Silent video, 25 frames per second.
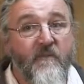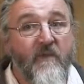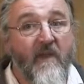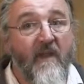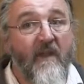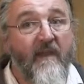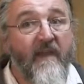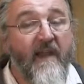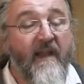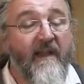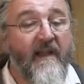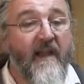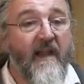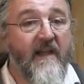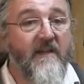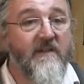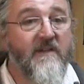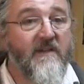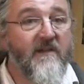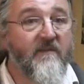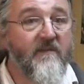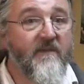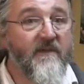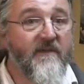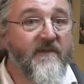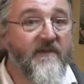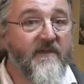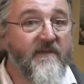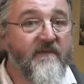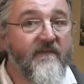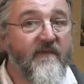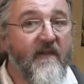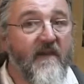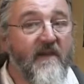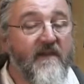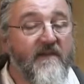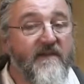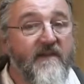And that actually is
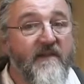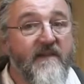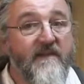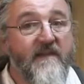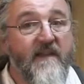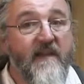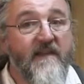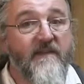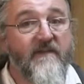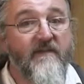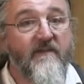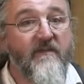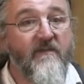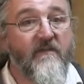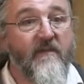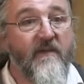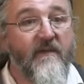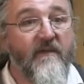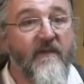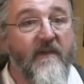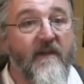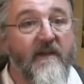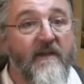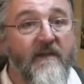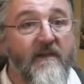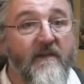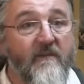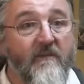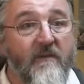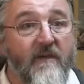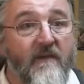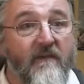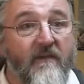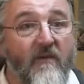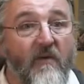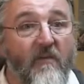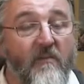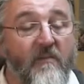very successful. We find that
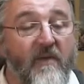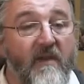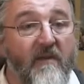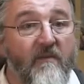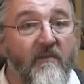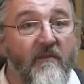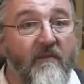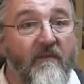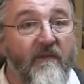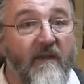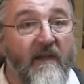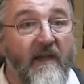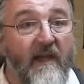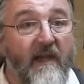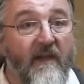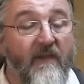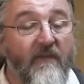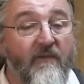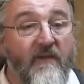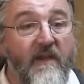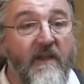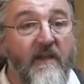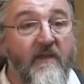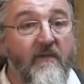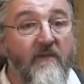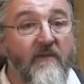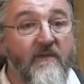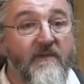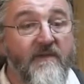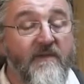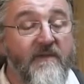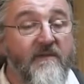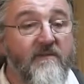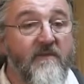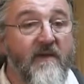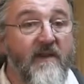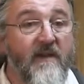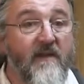we've got people filling 3
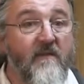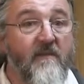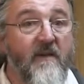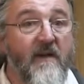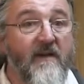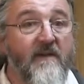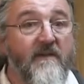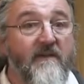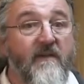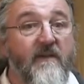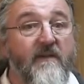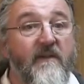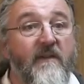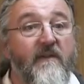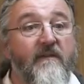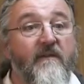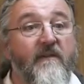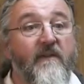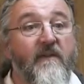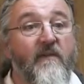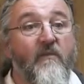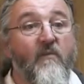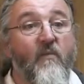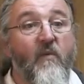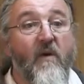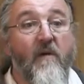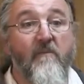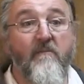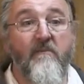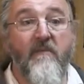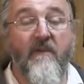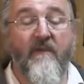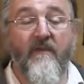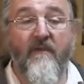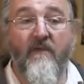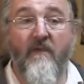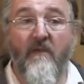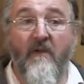courses where they might have only filled 1
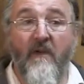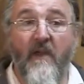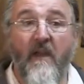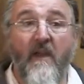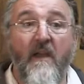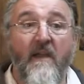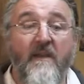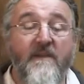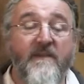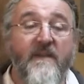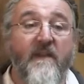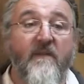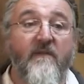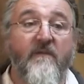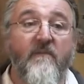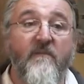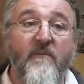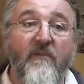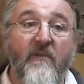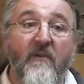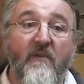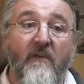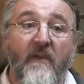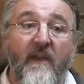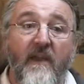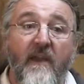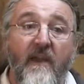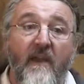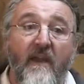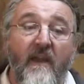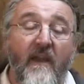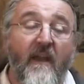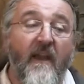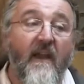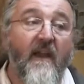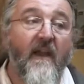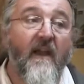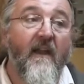before. So from purely
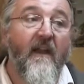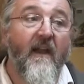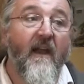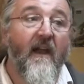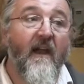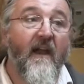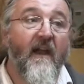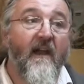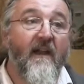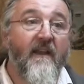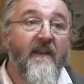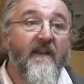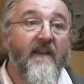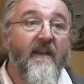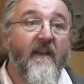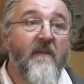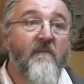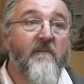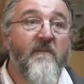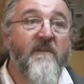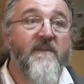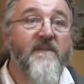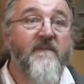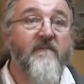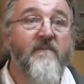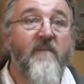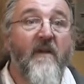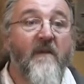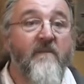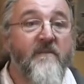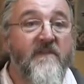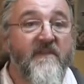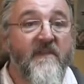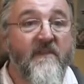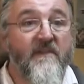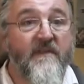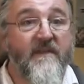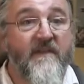numbers of
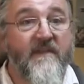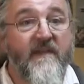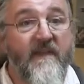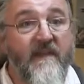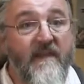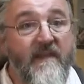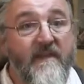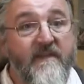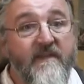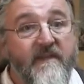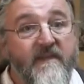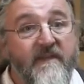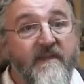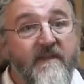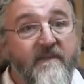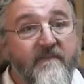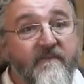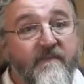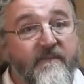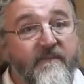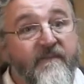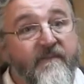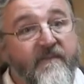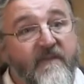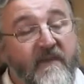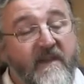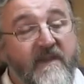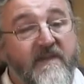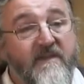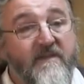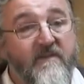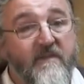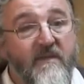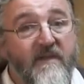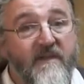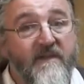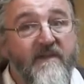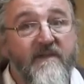bums on seats,
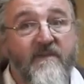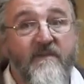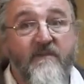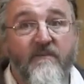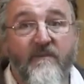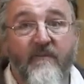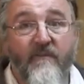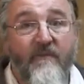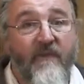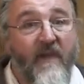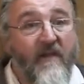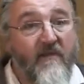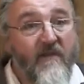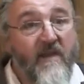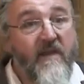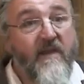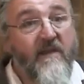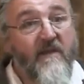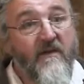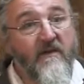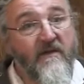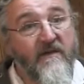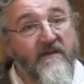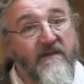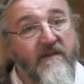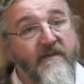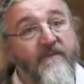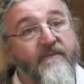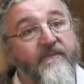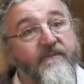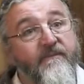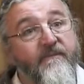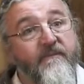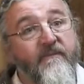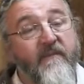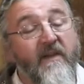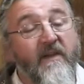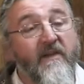this was very good
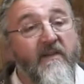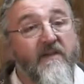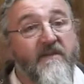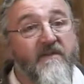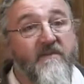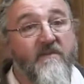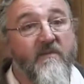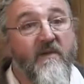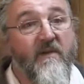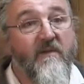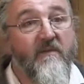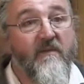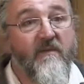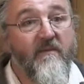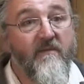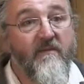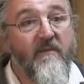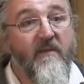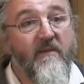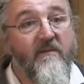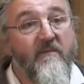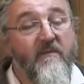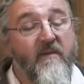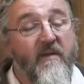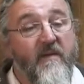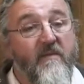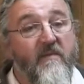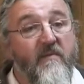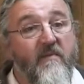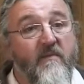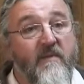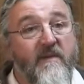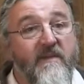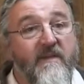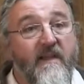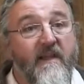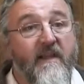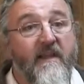because people
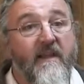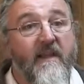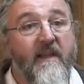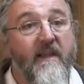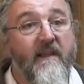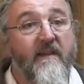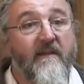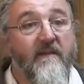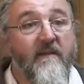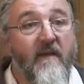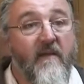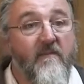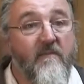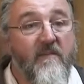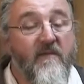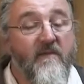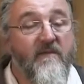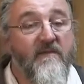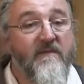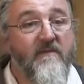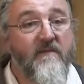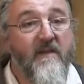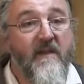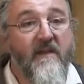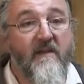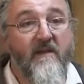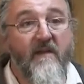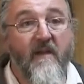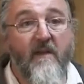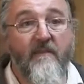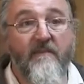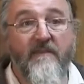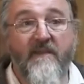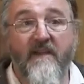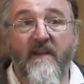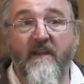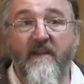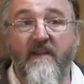were taking, there was a bigger
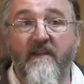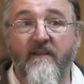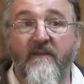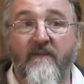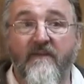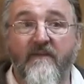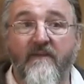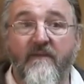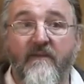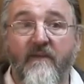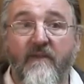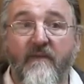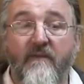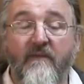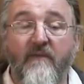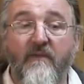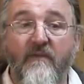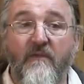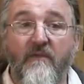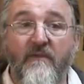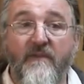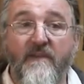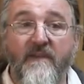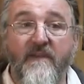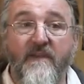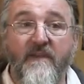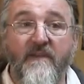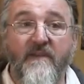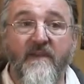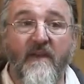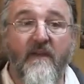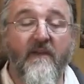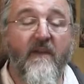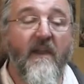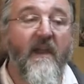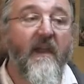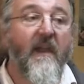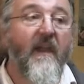uptake of courses.
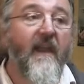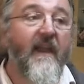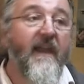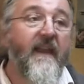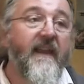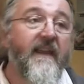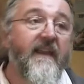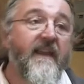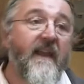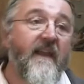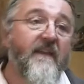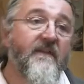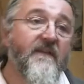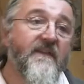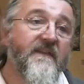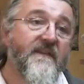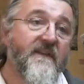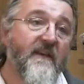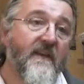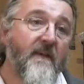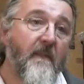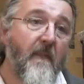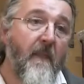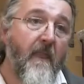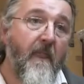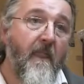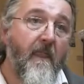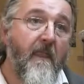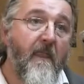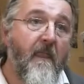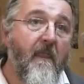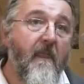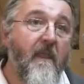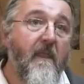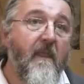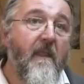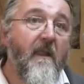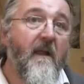So he gave us
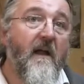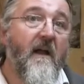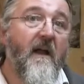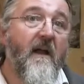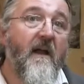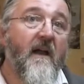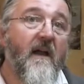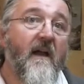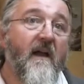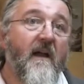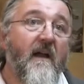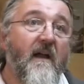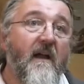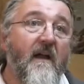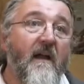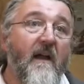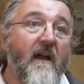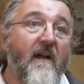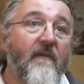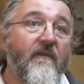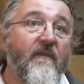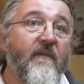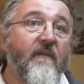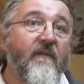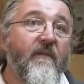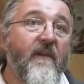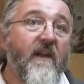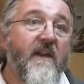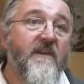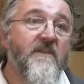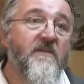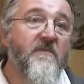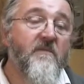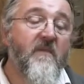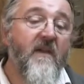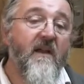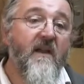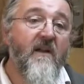a
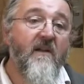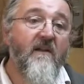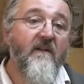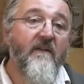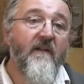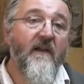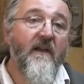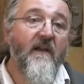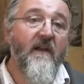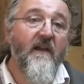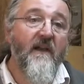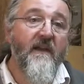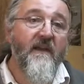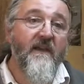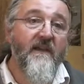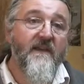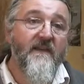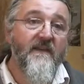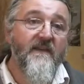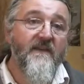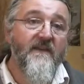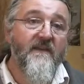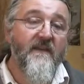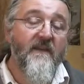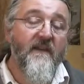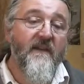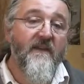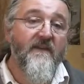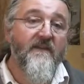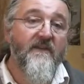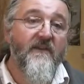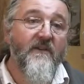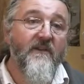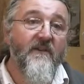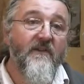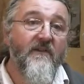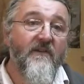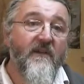fresh pair of eyes
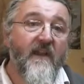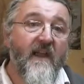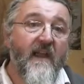to look